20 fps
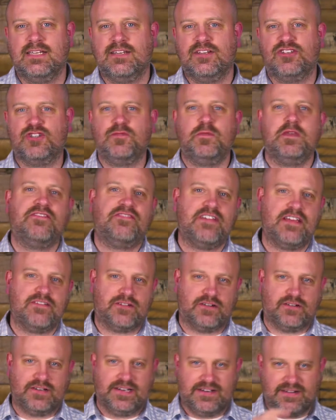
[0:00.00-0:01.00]
Do me a
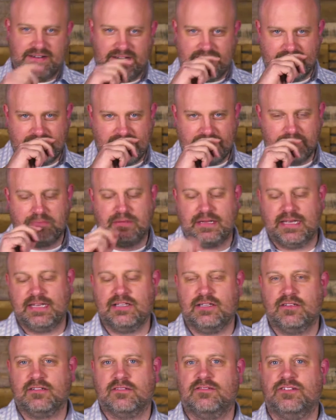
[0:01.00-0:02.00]
favor here and play
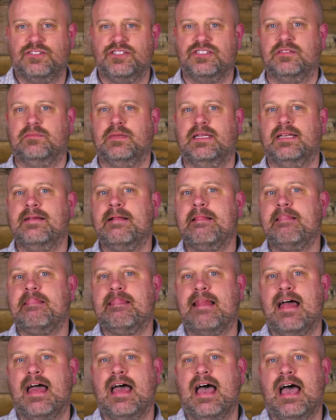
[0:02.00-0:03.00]
along for just a minute.
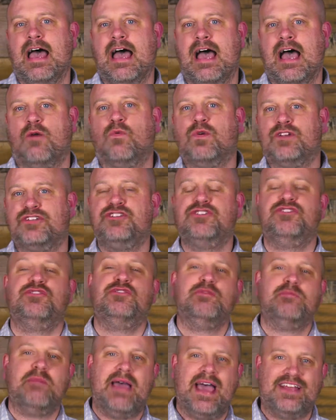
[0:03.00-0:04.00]
I want you to
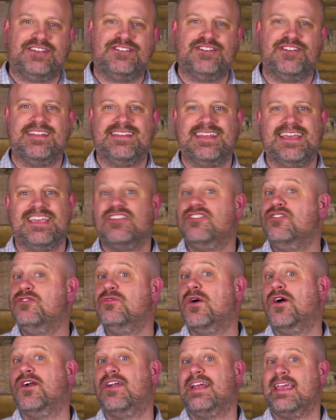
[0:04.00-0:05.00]
imagine that you
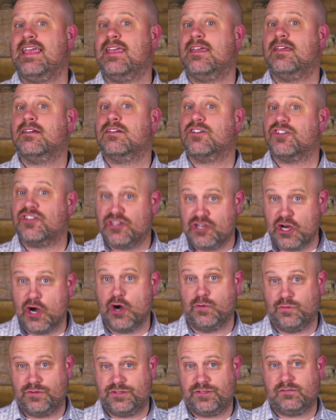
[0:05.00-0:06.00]
are a
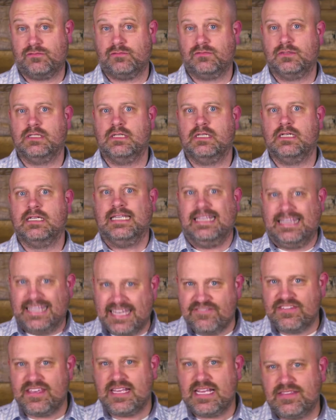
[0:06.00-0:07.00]
goat
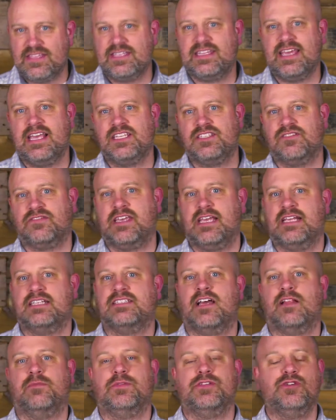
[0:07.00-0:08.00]
living in the days of King
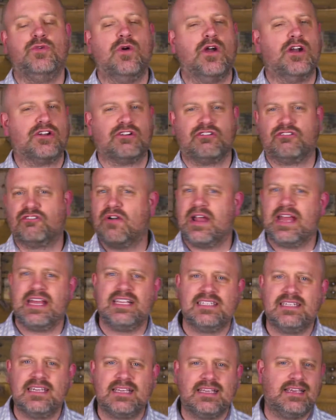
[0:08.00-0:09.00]
Solomon. You are
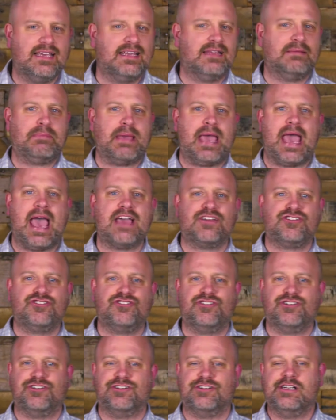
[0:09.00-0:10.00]
grazing in a
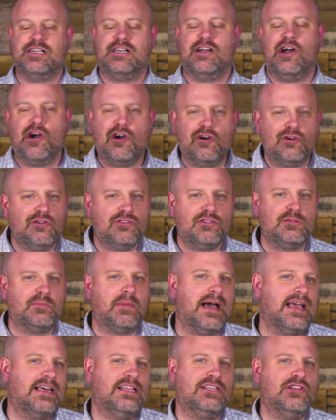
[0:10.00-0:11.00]
pasture owned
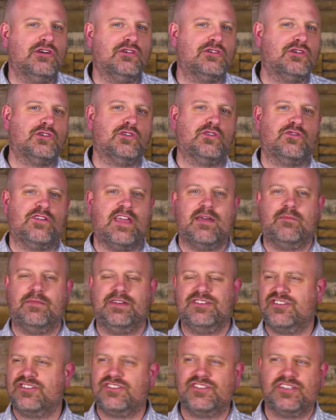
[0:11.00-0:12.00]
by a local family,
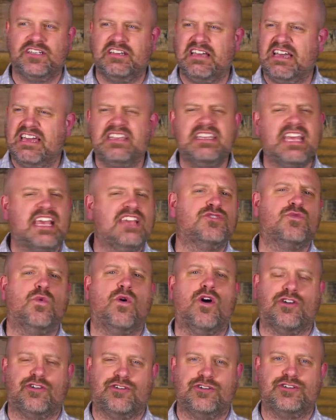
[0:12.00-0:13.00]
just a day's
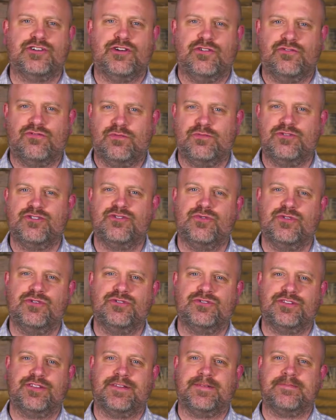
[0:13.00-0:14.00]
walk or so from
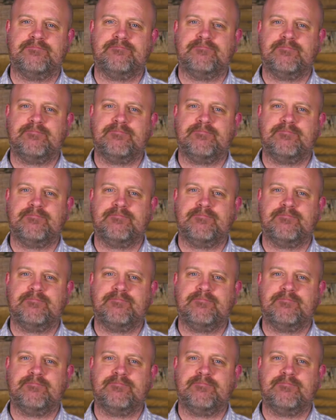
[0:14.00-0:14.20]
Jerusalem.